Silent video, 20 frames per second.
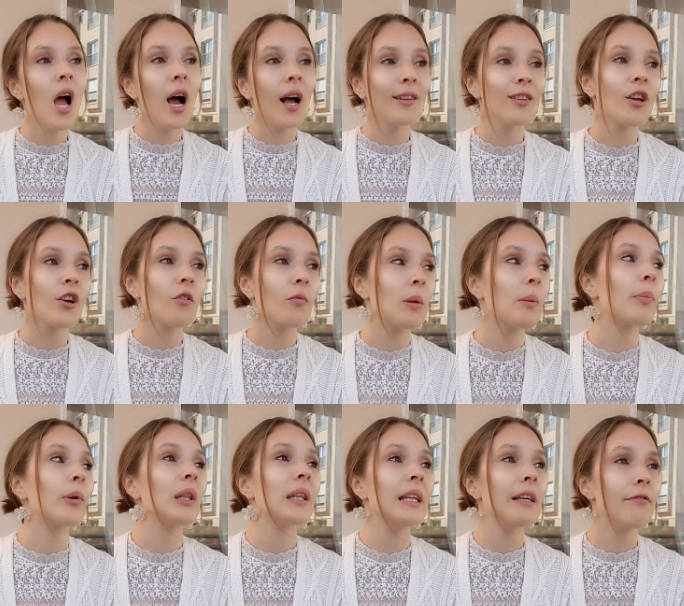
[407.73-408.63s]
a lot of
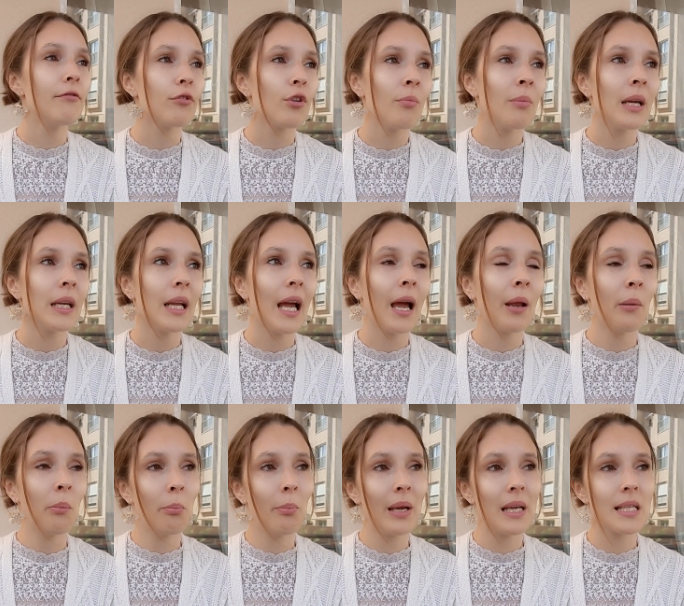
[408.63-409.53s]
people live from it,
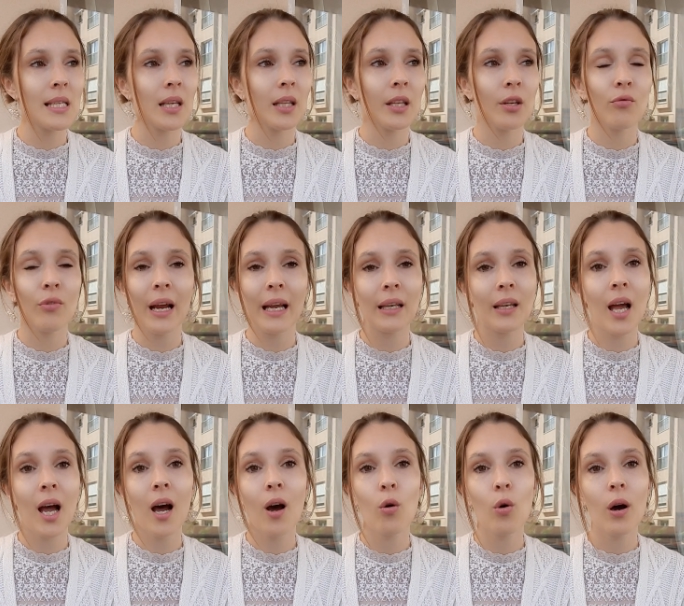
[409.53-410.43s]
and basically right
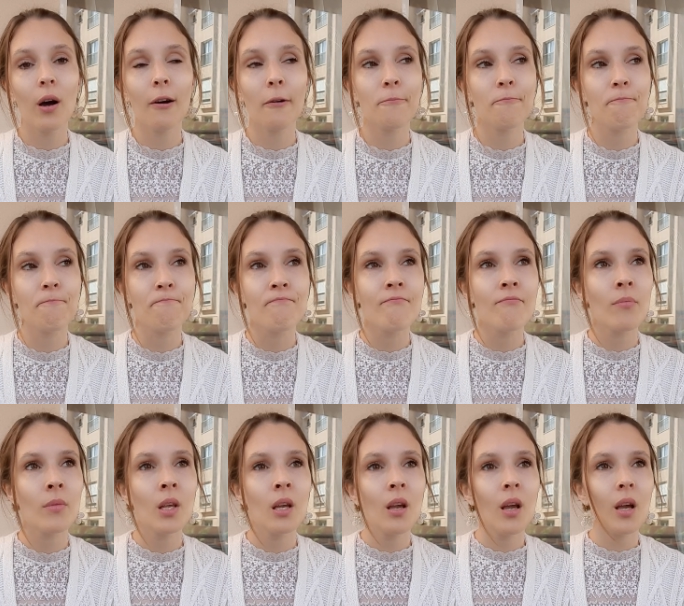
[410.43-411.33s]
now
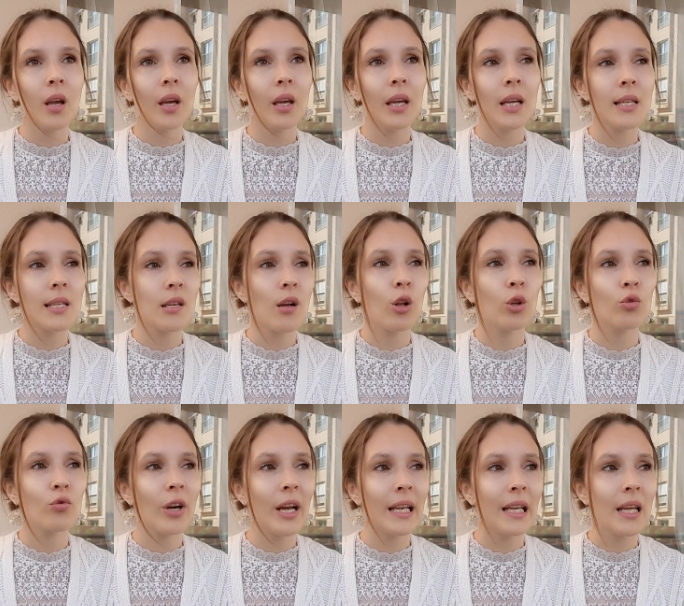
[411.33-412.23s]
it's
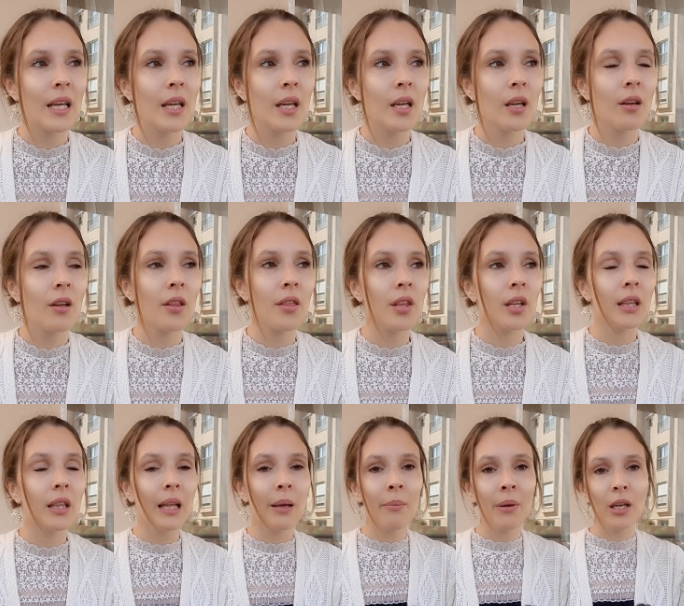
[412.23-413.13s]
already, the
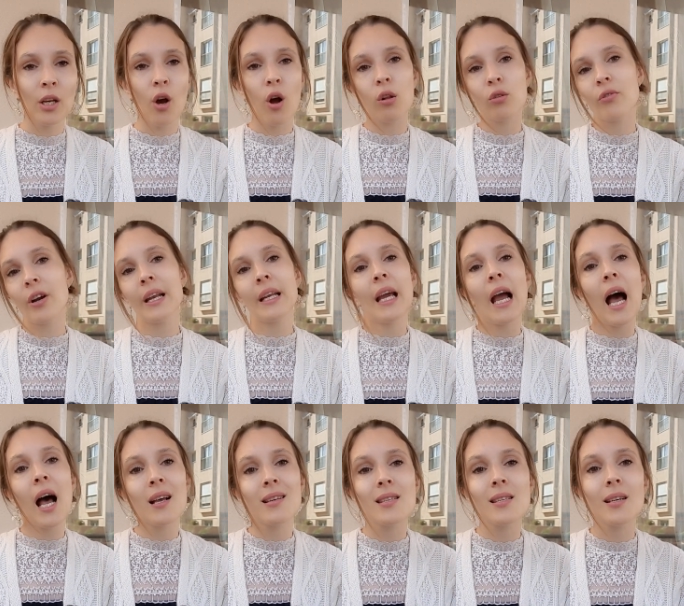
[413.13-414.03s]
limit already
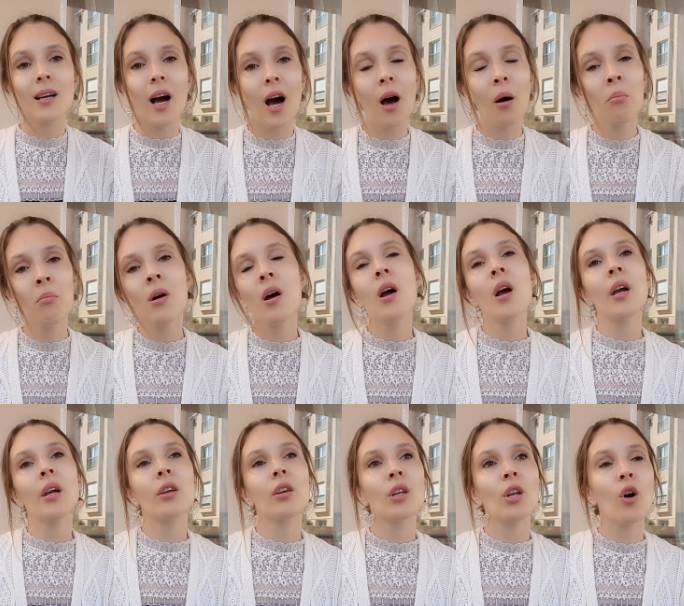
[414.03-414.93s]
has come.
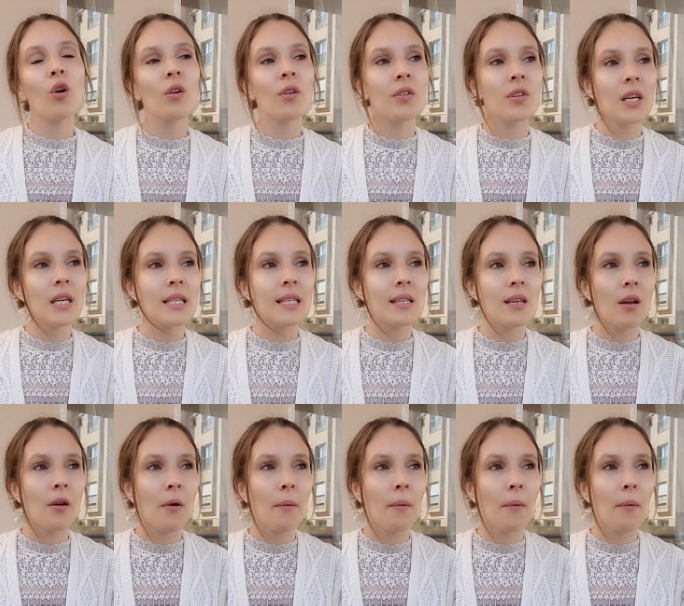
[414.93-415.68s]
You know, this